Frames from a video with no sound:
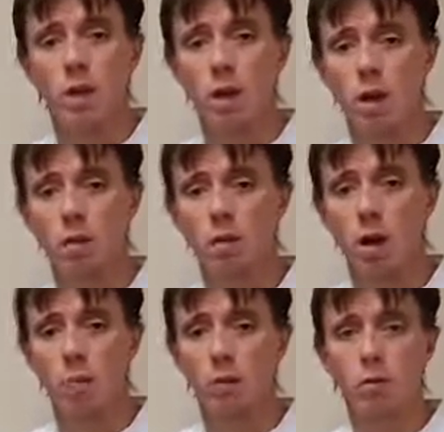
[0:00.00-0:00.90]

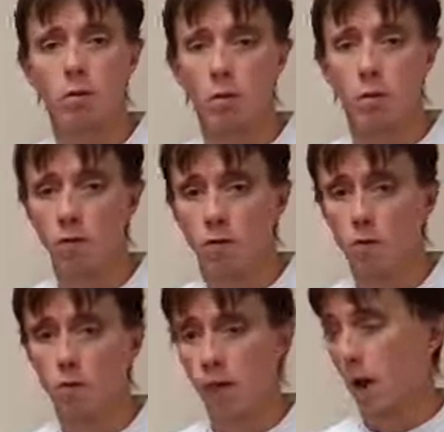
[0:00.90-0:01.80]
interrupt and
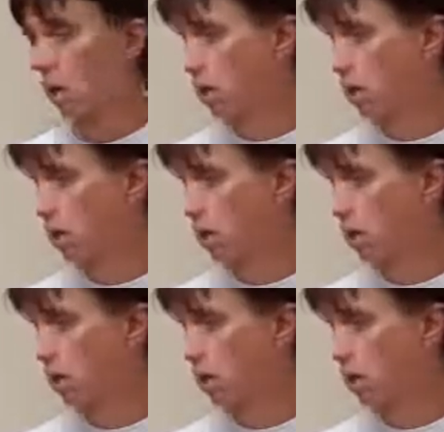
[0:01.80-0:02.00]
interfere with how